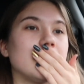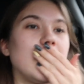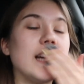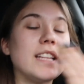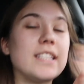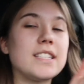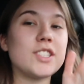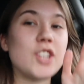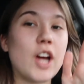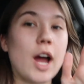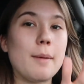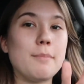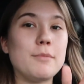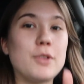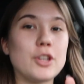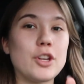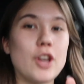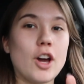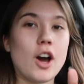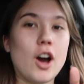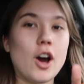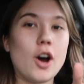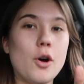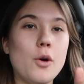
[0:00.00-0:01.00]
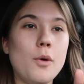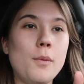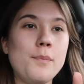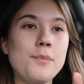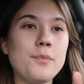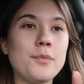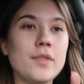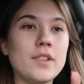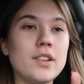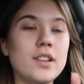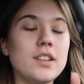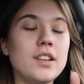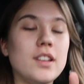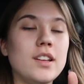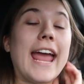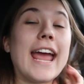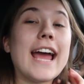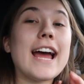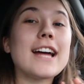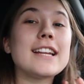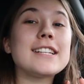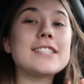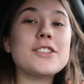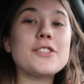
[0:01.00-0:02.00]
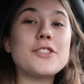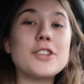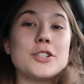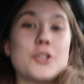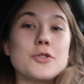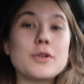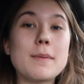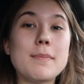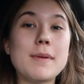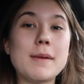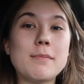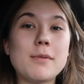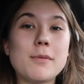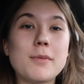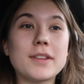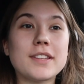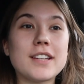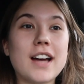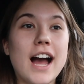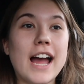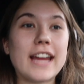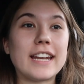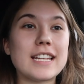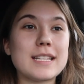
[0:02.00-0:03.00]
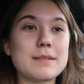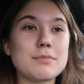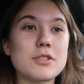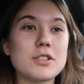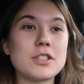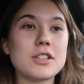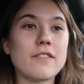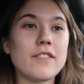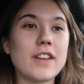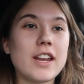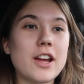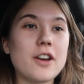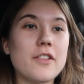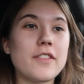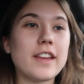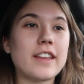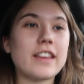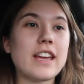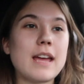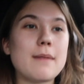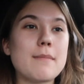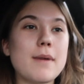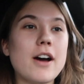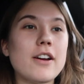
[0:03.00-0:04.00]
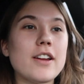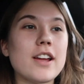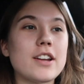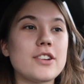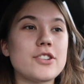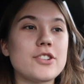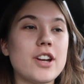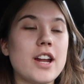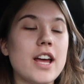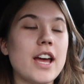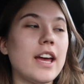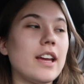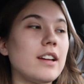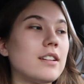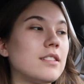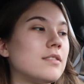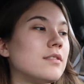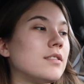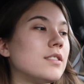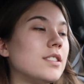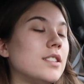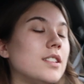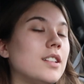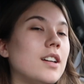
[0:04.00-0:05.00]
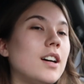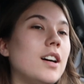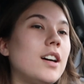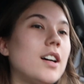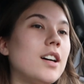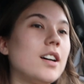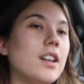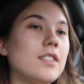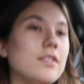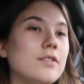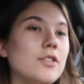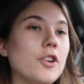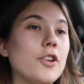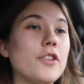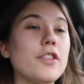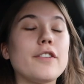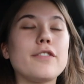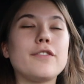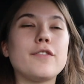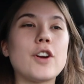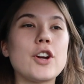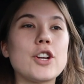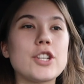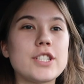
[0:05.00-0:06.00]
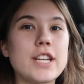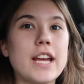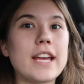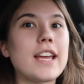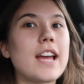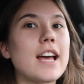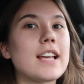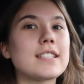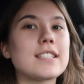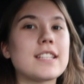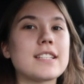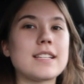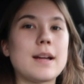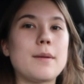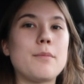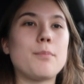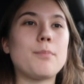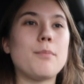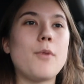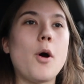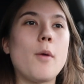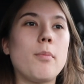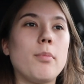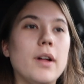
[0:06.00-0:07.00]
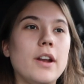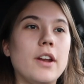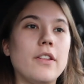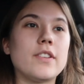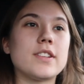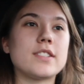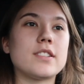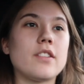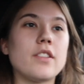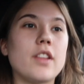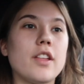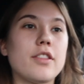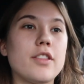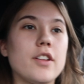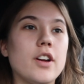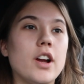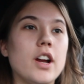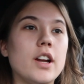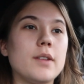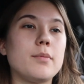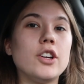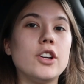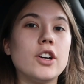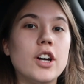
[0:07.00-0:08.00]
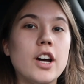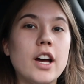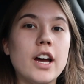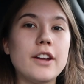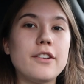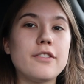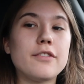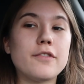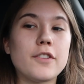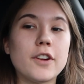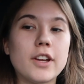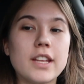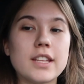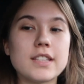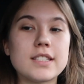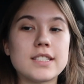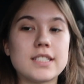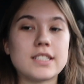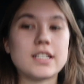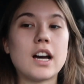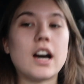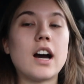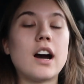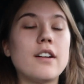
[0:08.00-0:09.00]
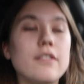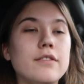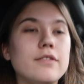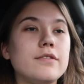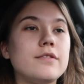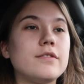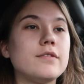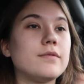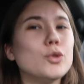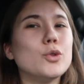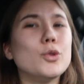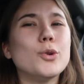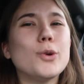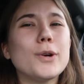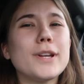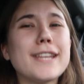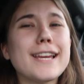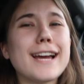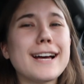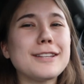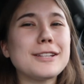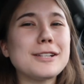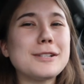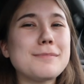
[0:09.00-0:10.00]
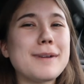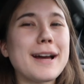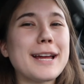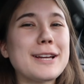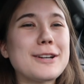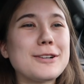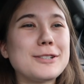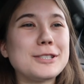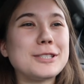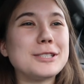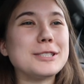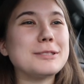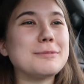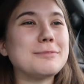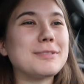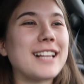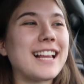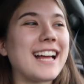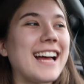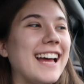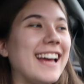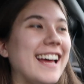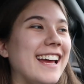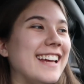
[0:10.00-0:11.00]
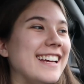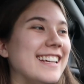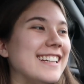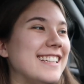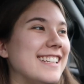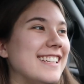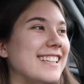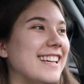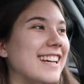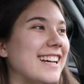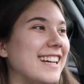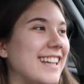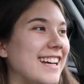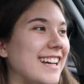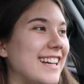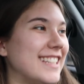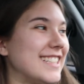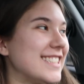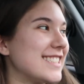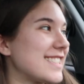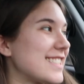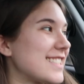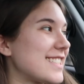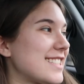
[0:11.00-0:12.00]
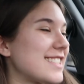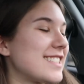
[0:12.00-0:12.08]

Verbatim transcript: It's Time To Go, and the Treat People With Kindness music video that came out yesterday, or the first, I guess, because I'm uploading this on the 3rd. Good freaking stuff. Ooh, Yellow by Coldplay, yes.